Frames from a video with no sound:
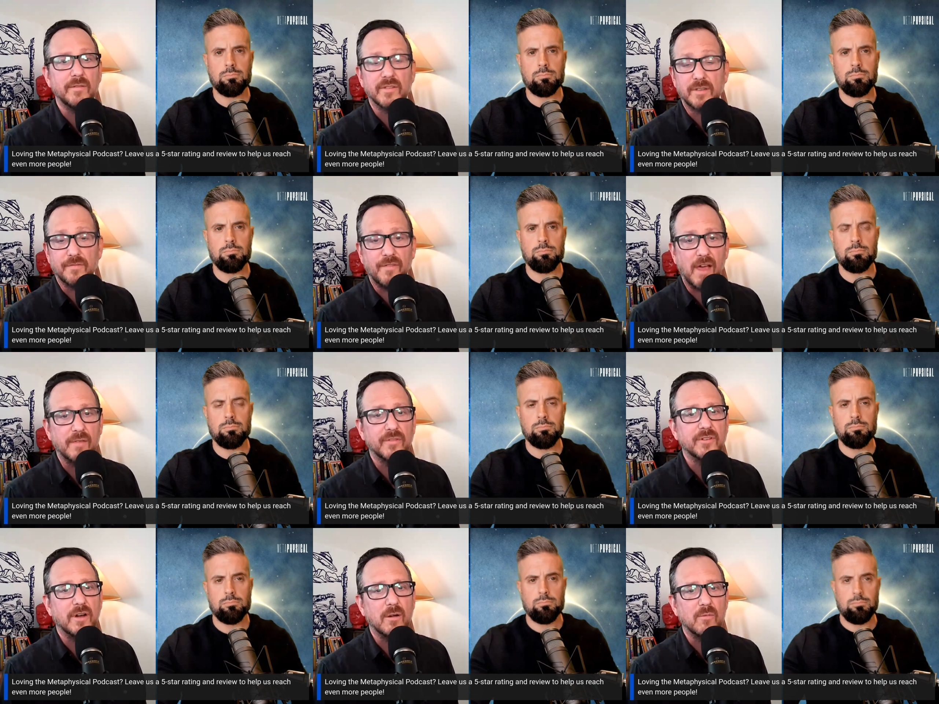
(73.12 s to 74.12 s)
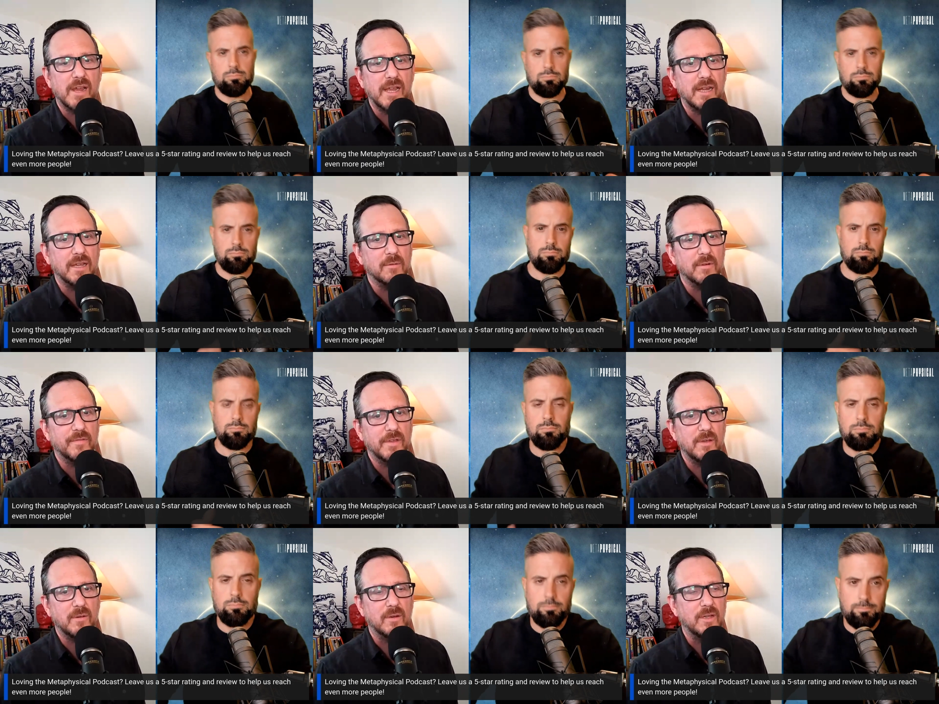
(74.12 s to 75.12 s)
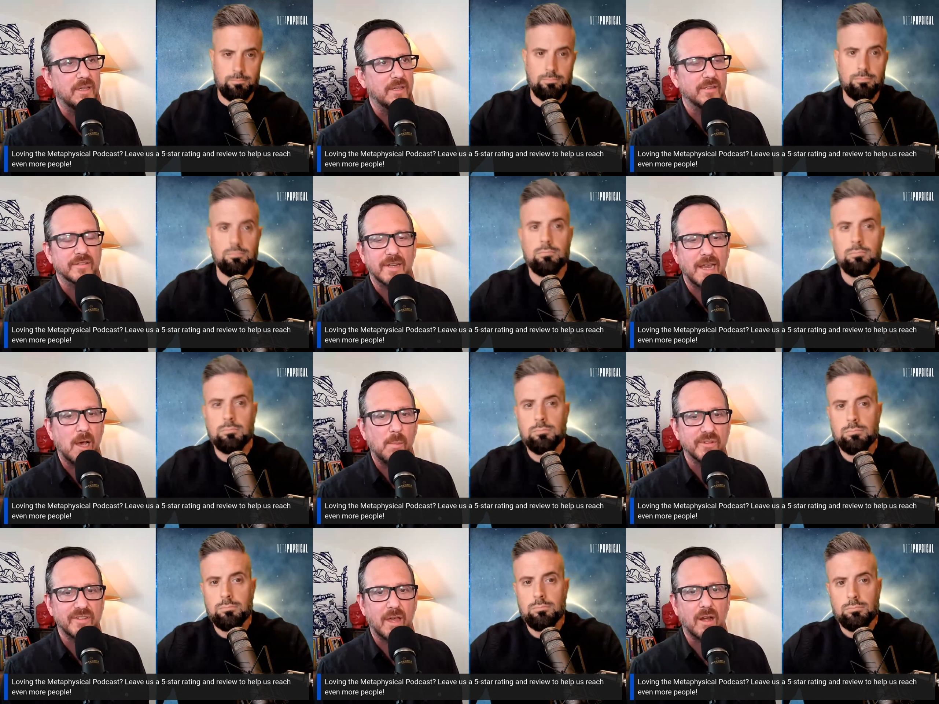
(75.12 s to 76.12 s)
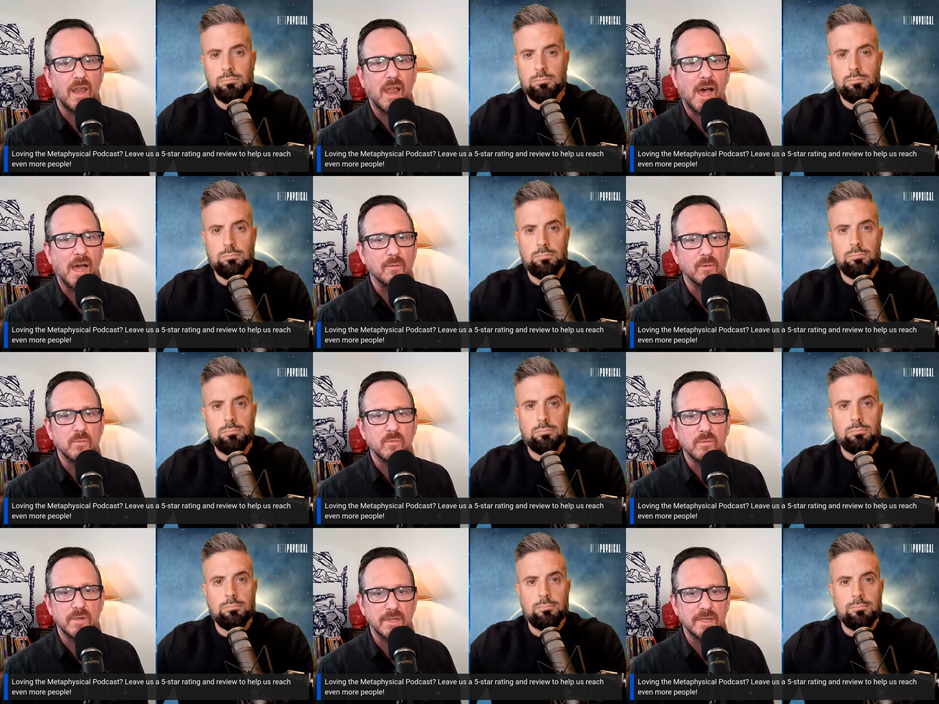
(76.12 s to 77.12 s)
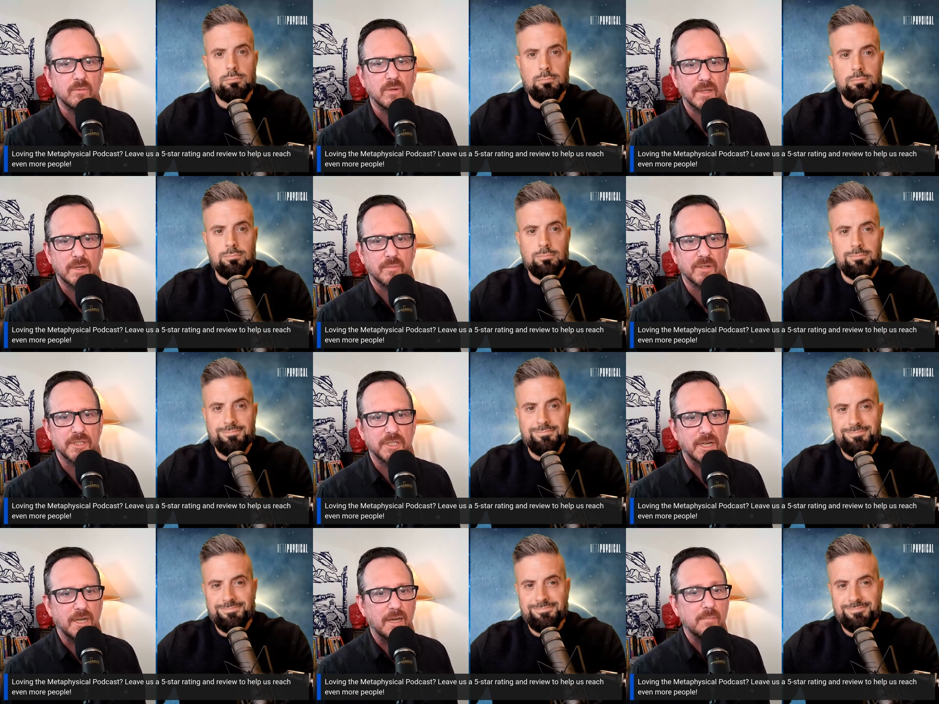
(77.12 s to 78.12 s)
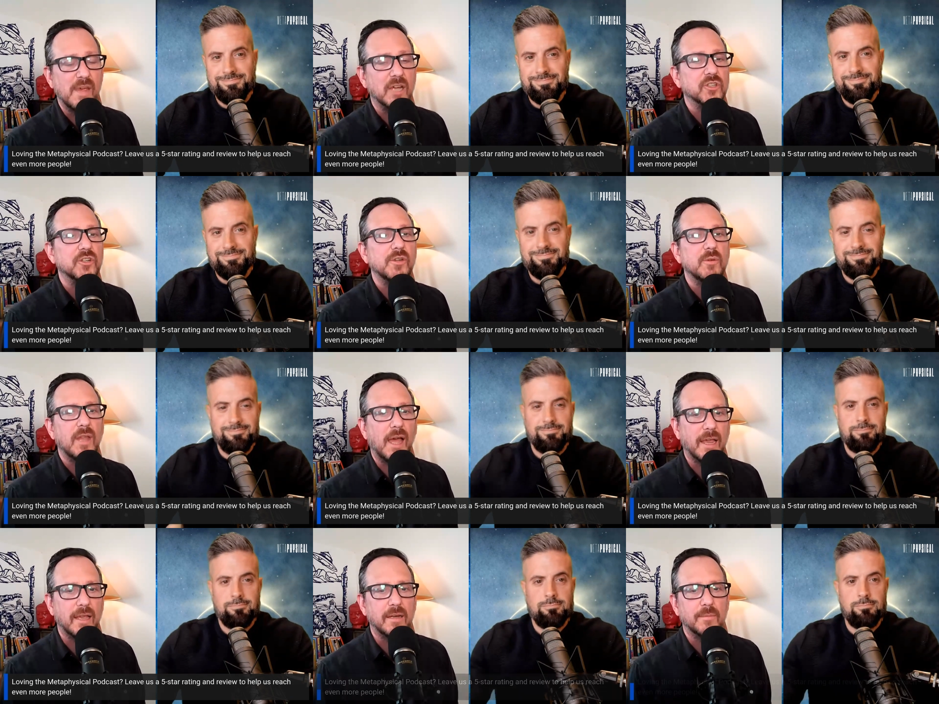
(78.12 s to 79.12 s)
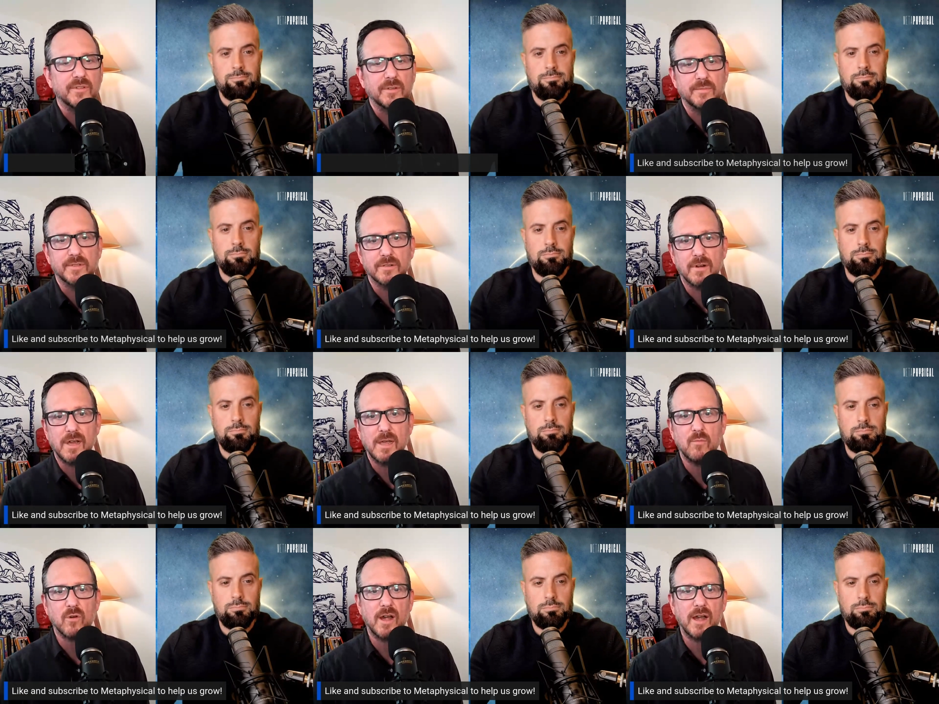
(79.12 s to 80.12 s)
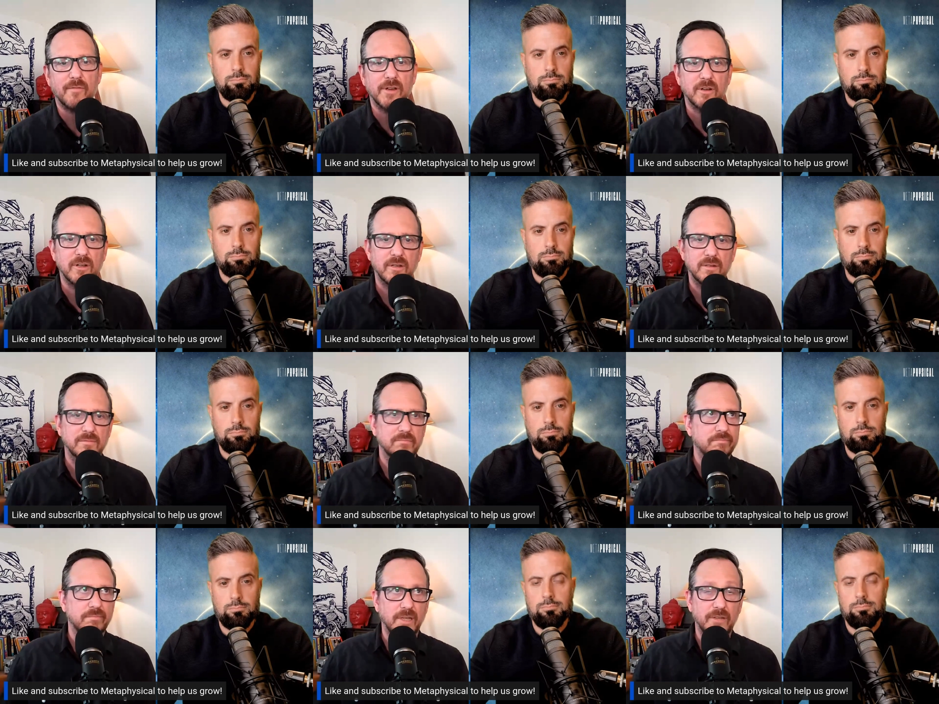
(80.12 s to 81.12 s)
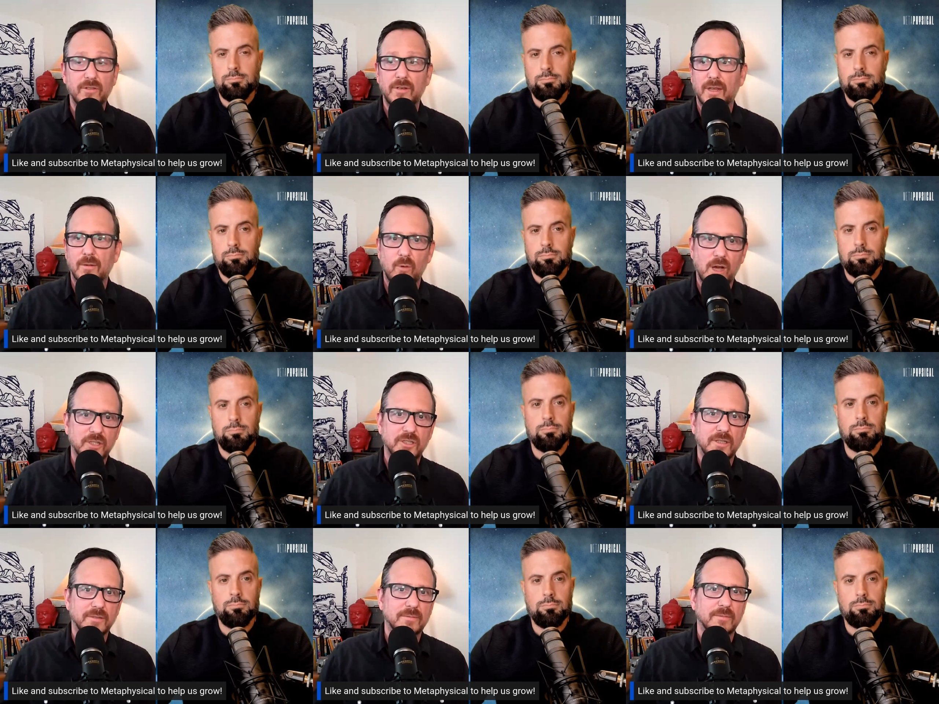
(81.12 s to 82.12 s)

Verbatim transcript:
Speaker 1: us a five star rating and review. It's going to help us out a lot. We really, really appreciate it. And make sure you like and subscribe wherever you're listening, watching,